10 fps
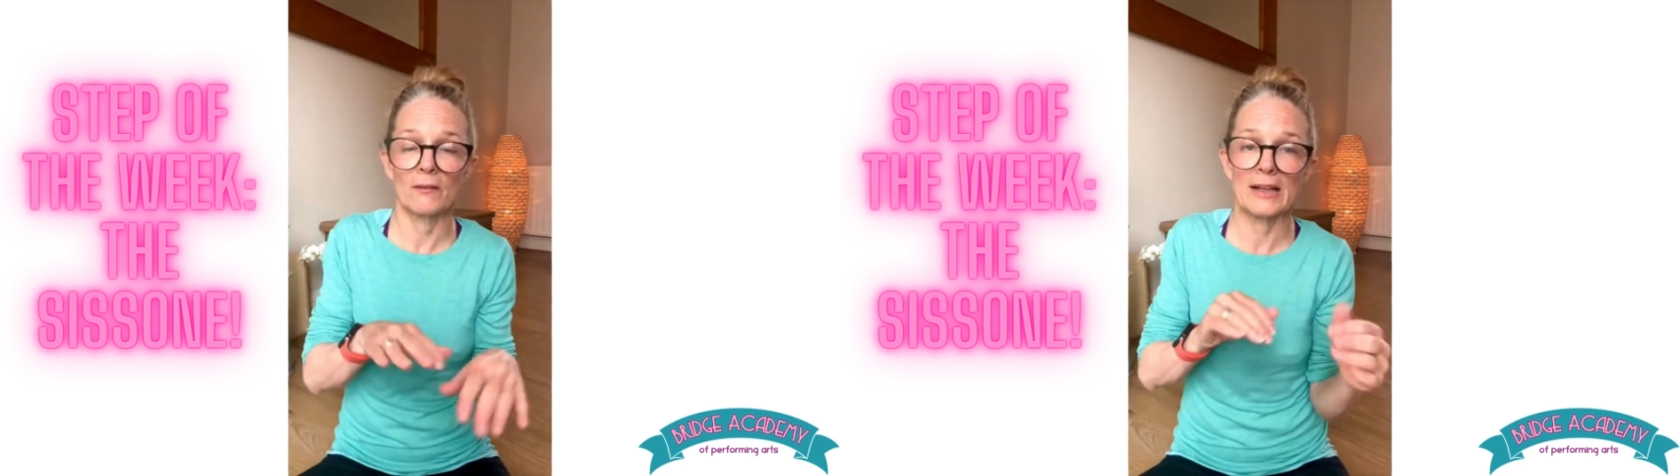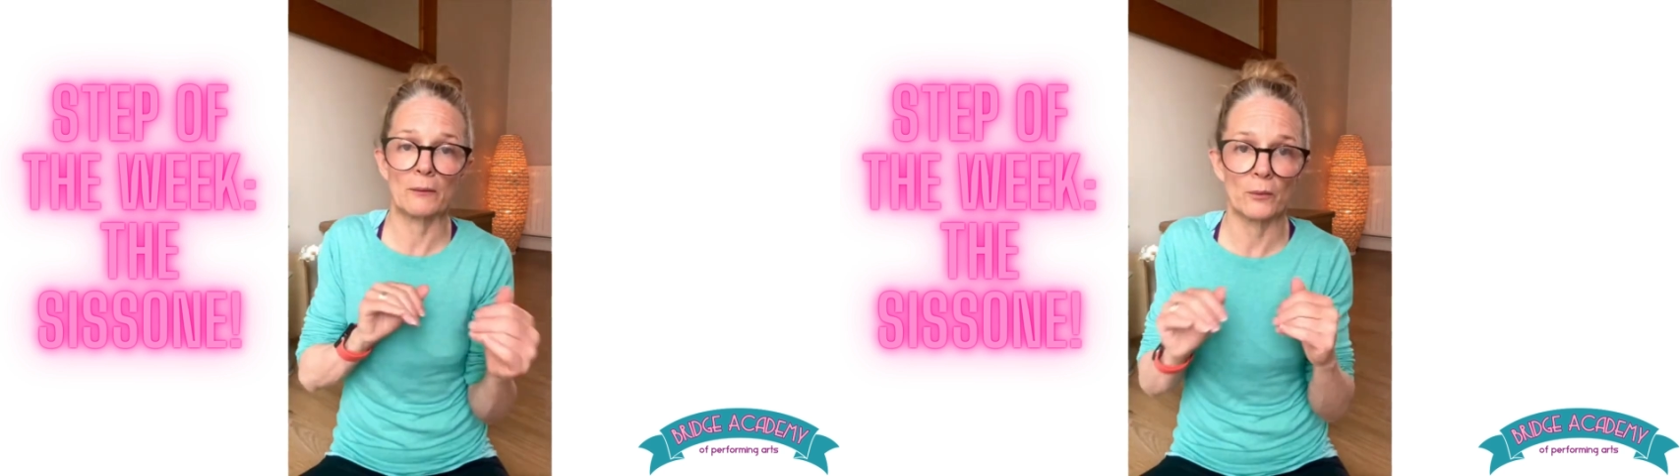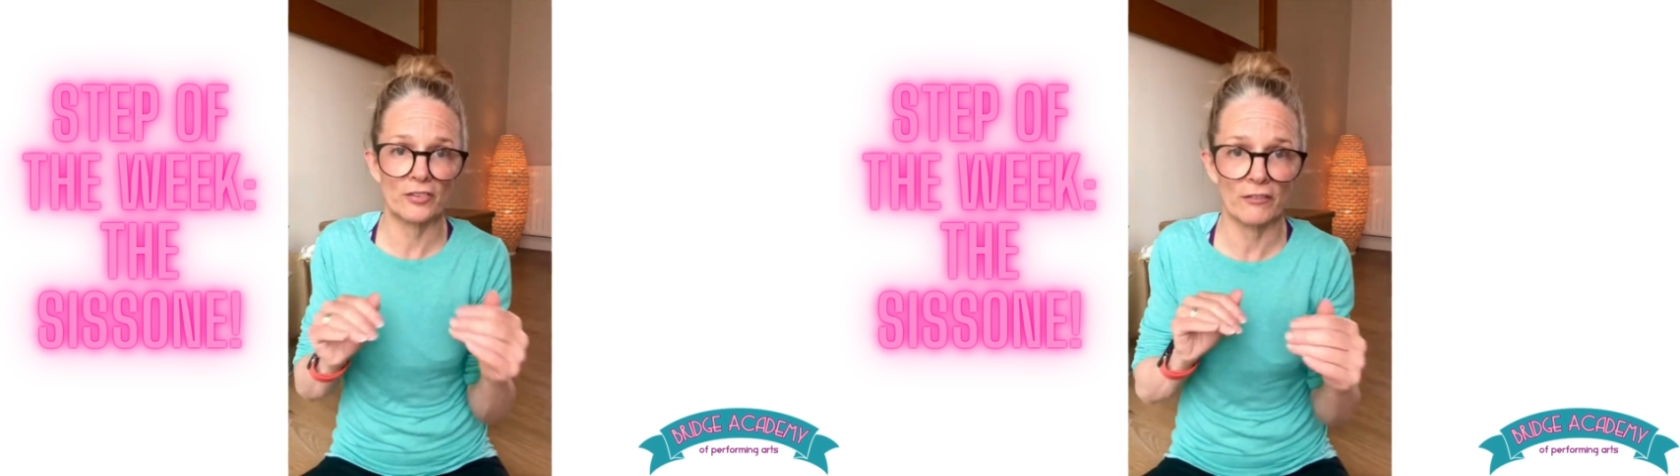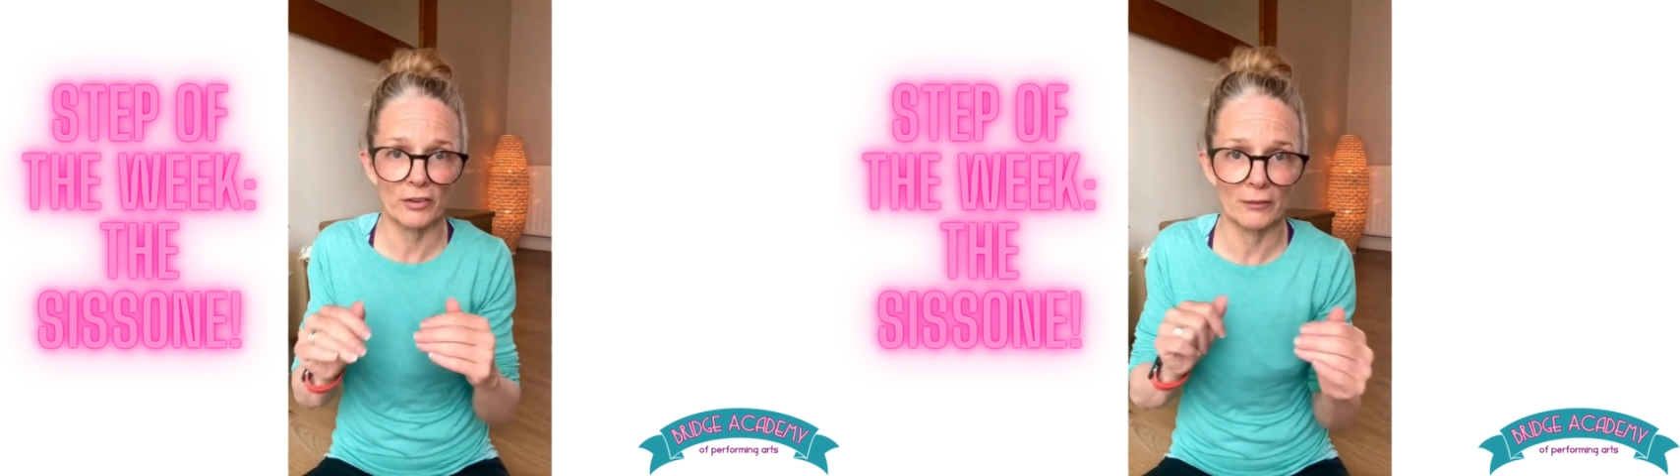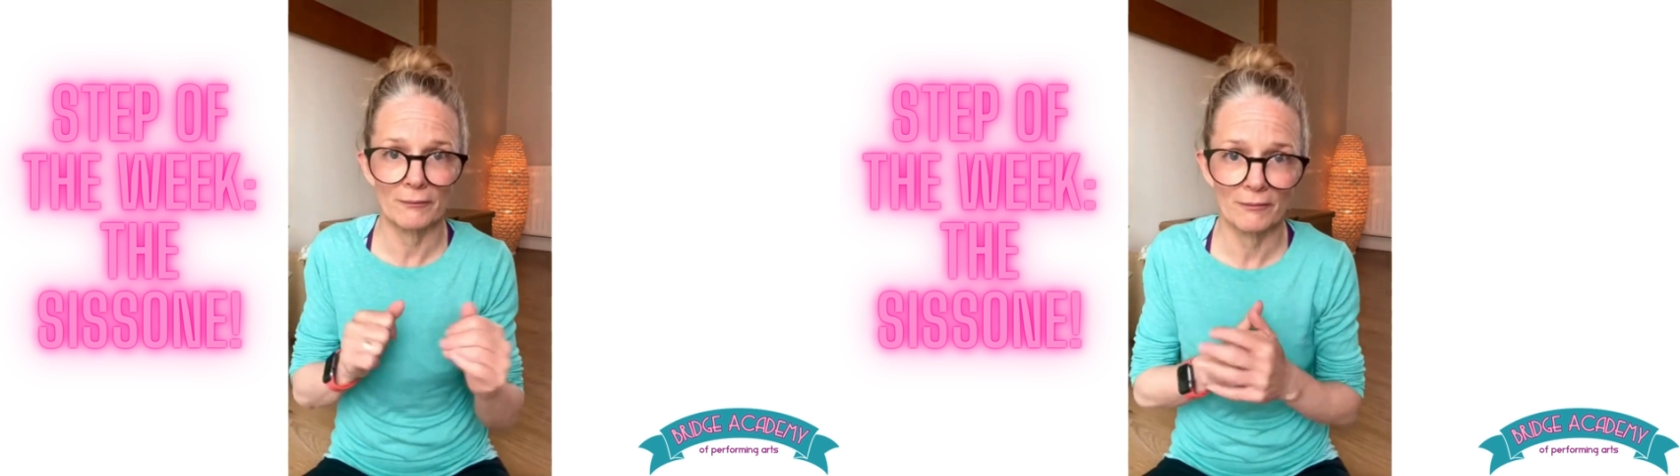in
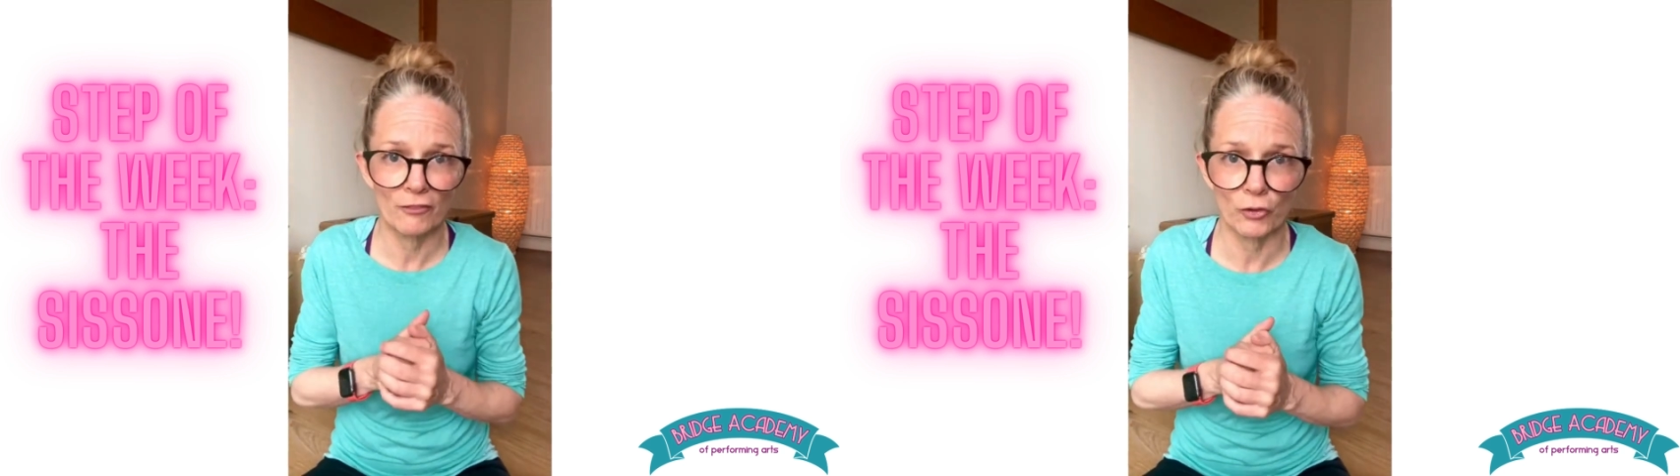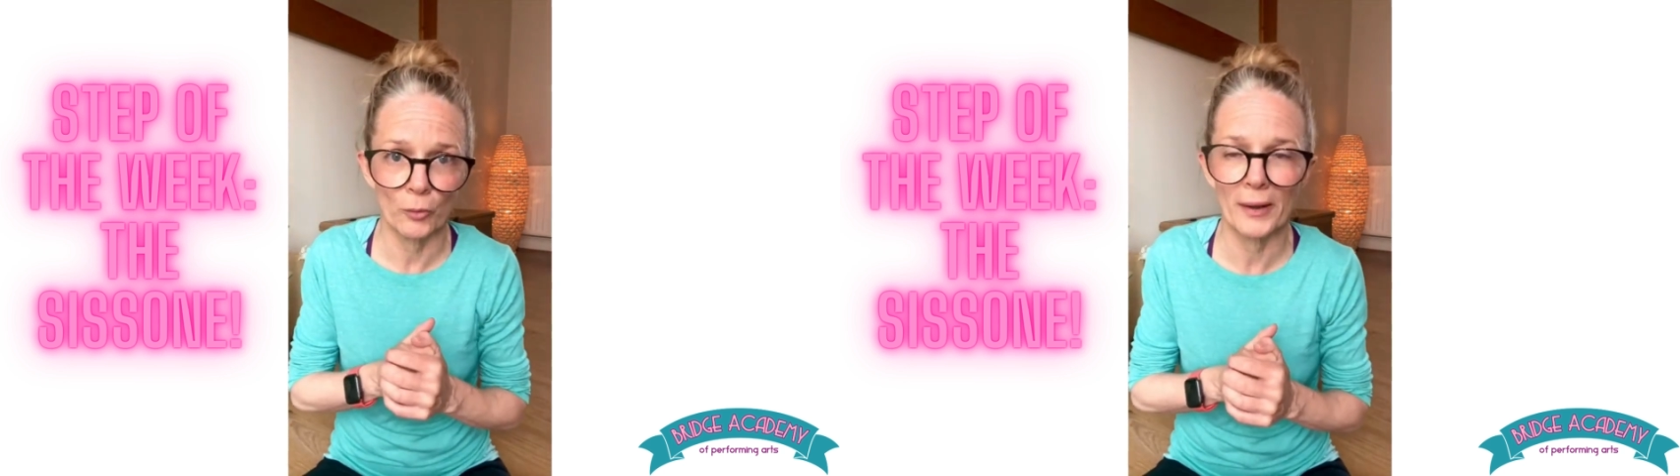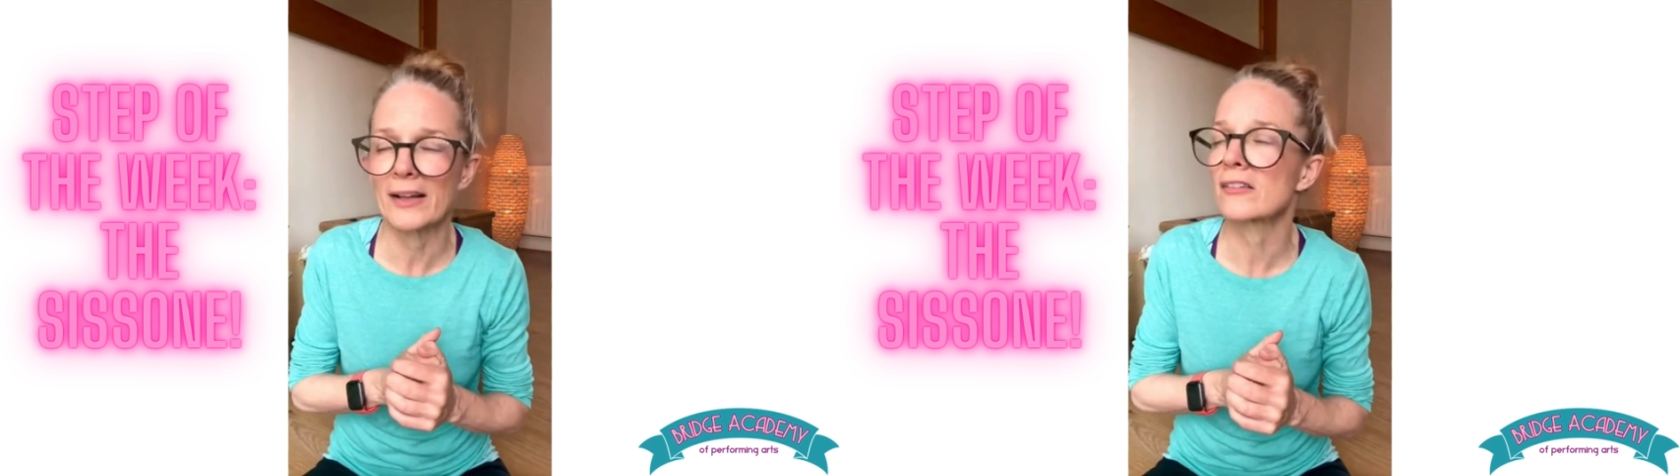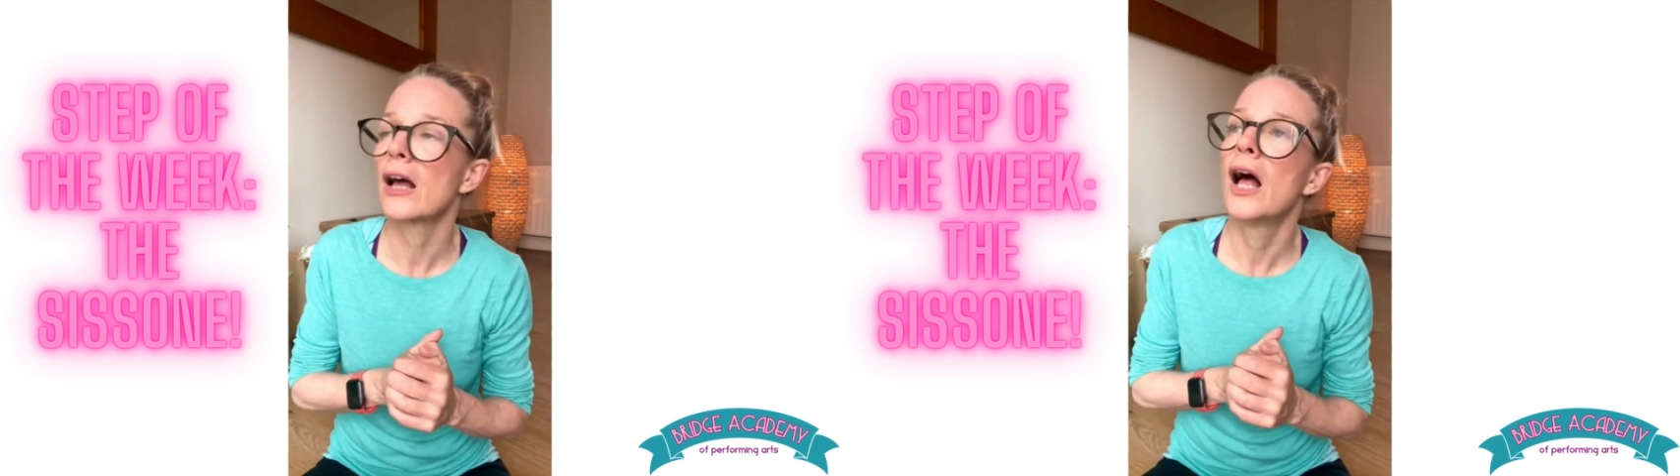whichever format.